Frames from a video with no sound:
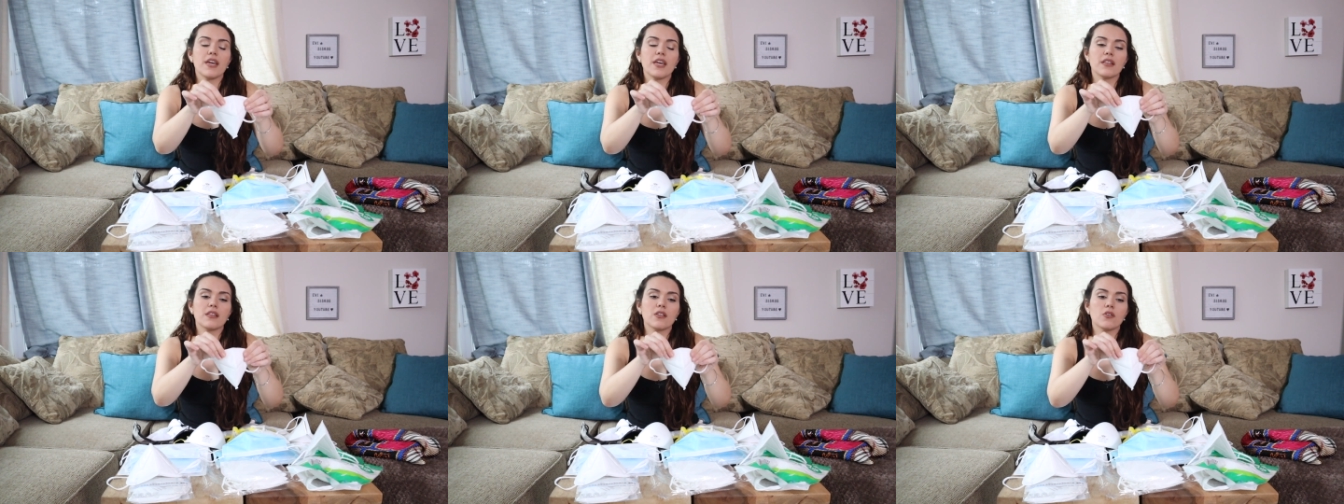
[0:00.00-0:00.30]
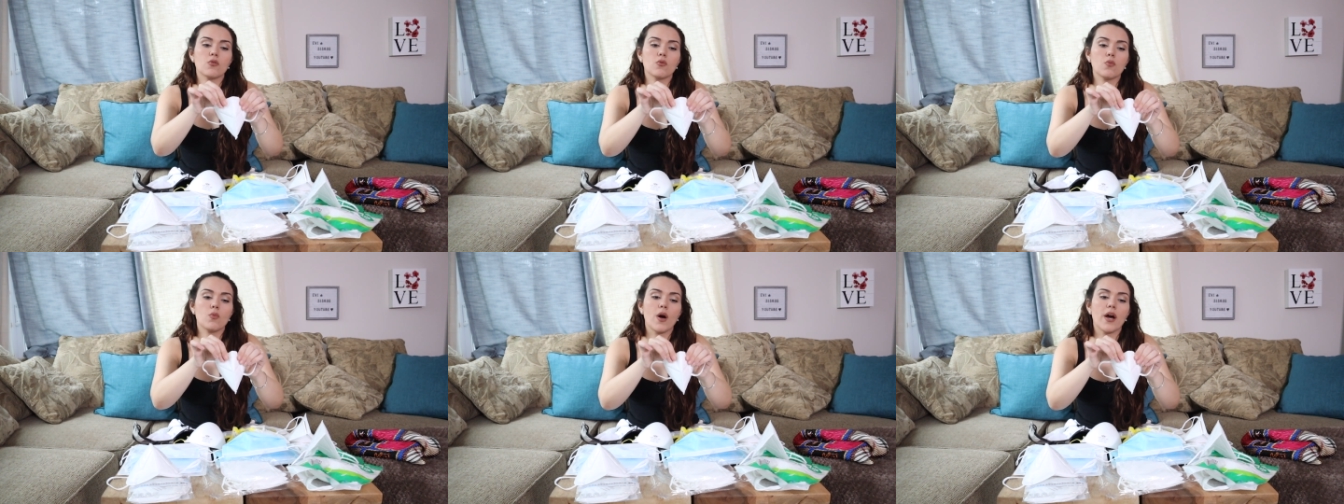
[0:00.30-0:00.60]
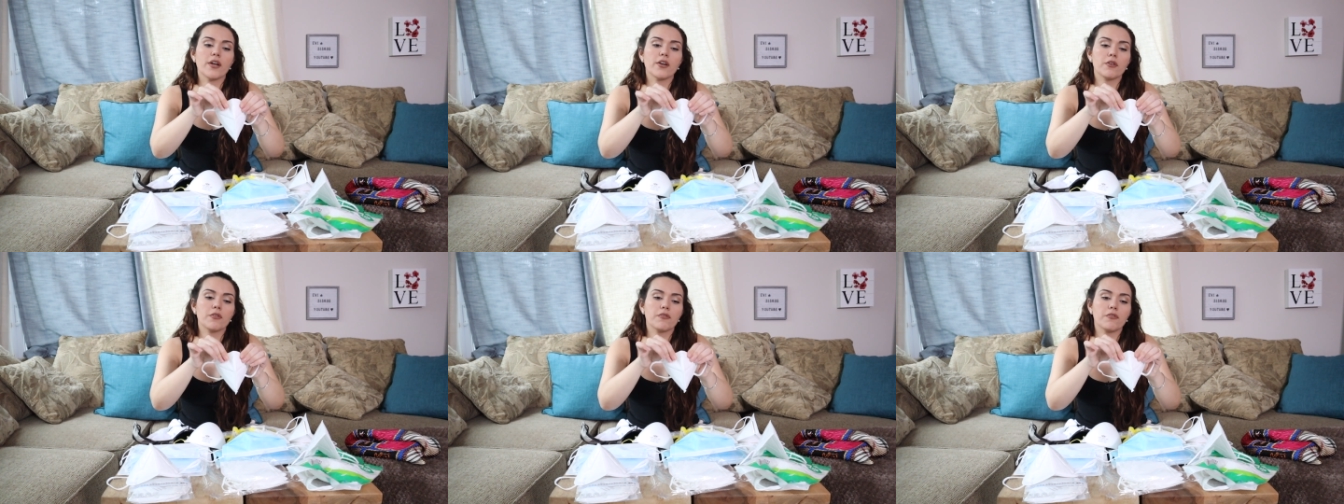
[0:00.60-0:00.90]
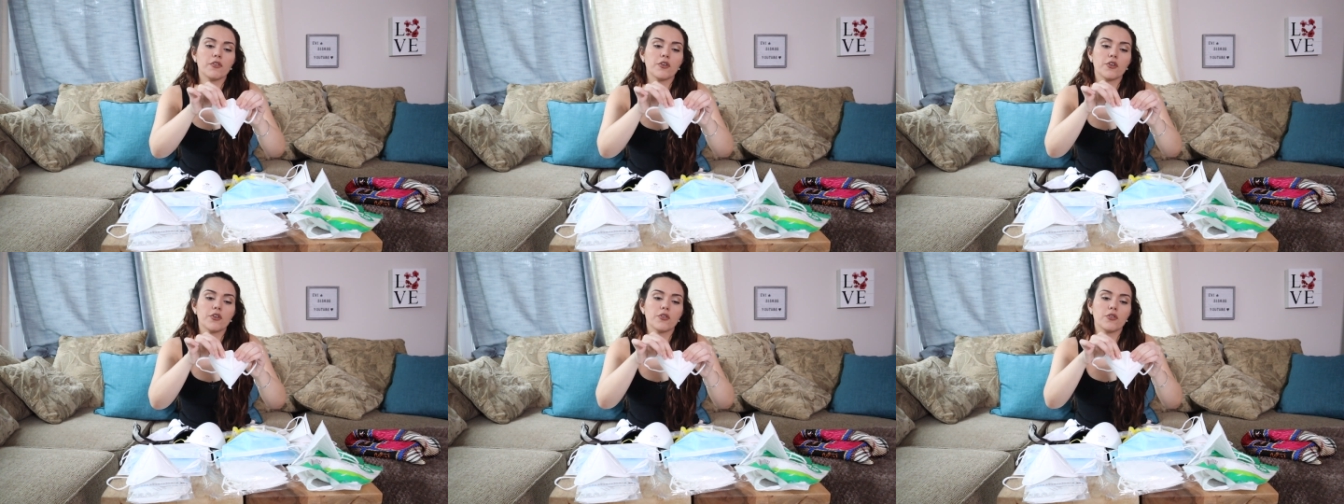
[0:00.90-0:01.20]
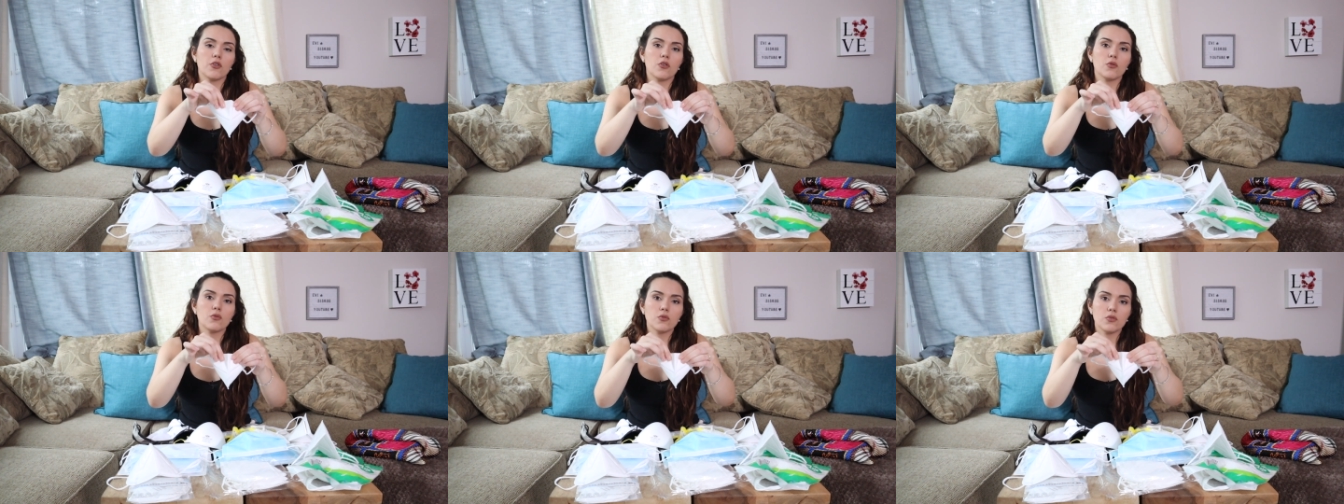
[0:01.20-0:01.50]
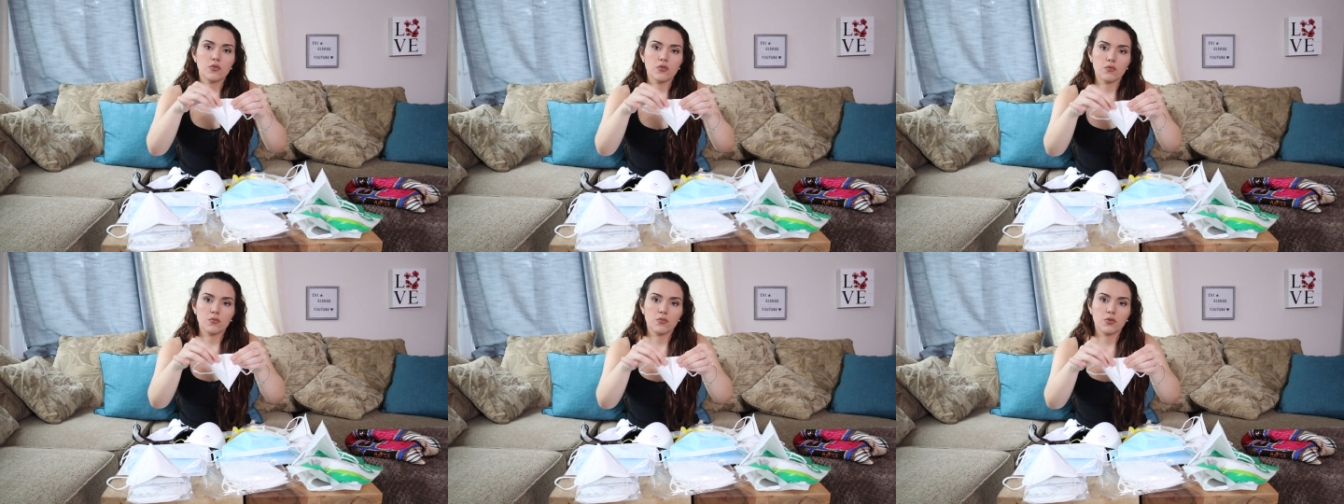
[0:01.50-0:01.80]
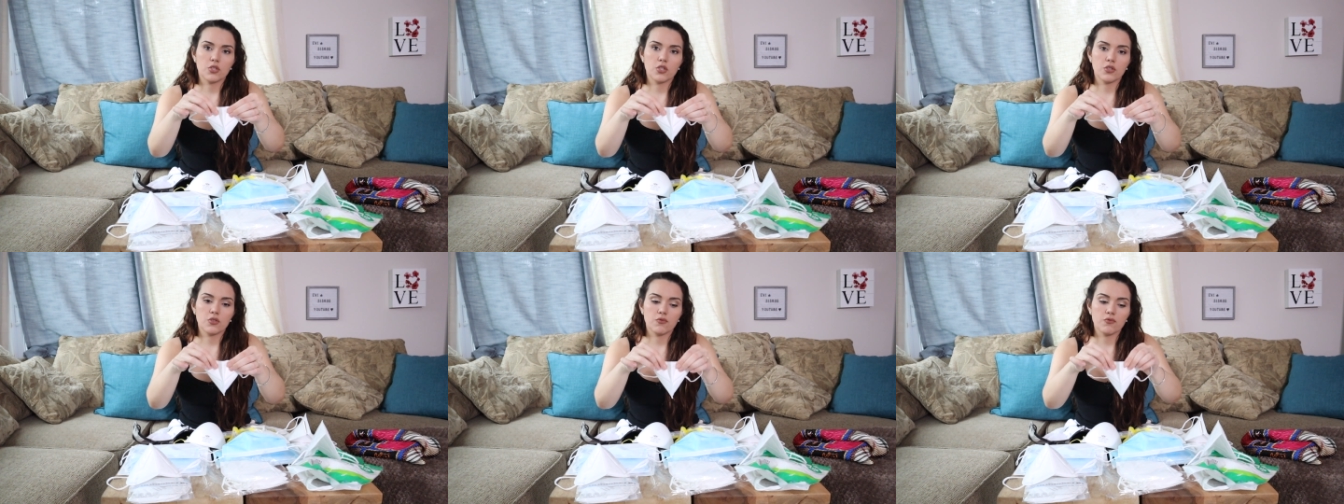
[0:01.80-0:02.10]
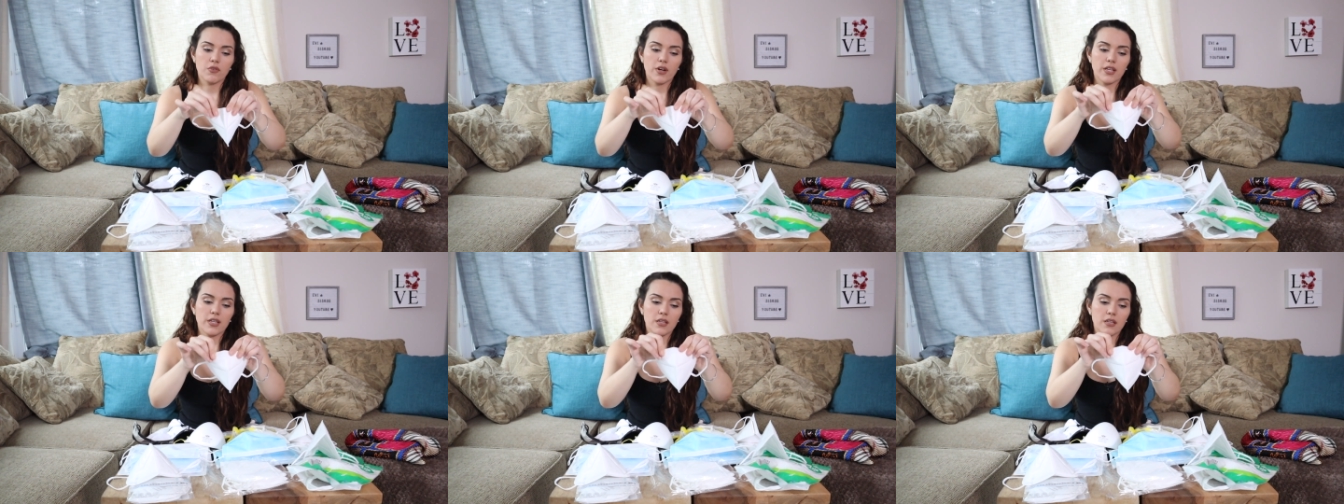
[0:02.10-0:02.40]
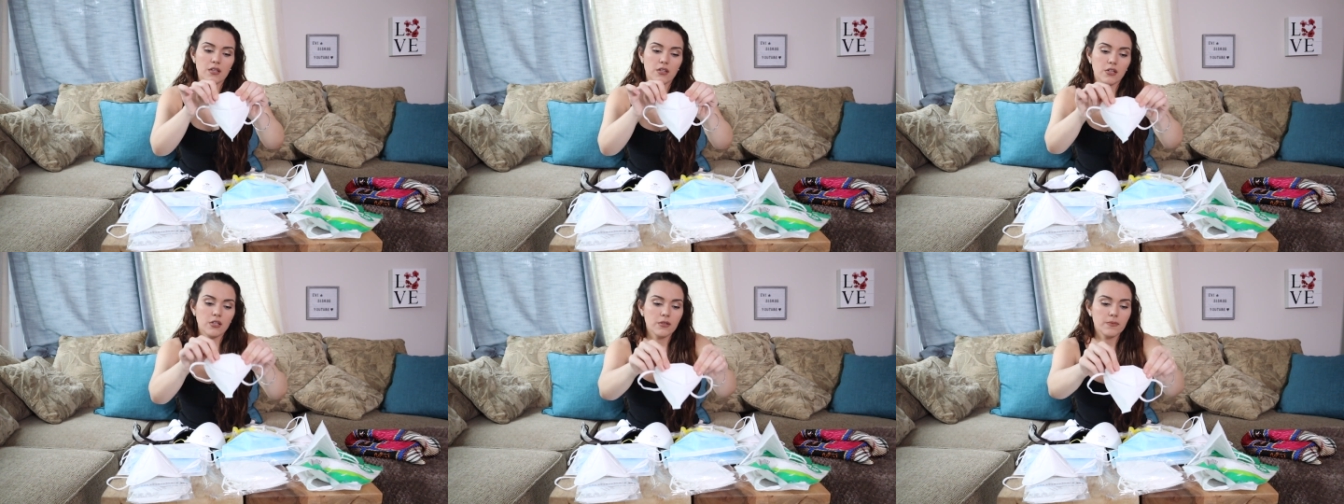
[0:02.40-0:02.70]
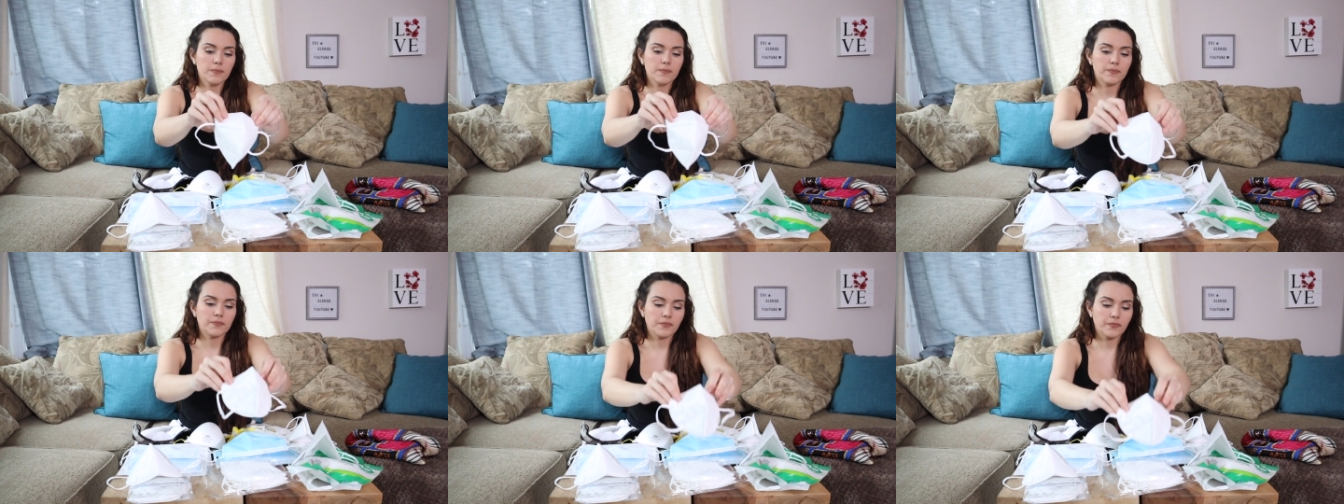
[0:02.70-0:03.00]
a little wire for your nose, which is right here.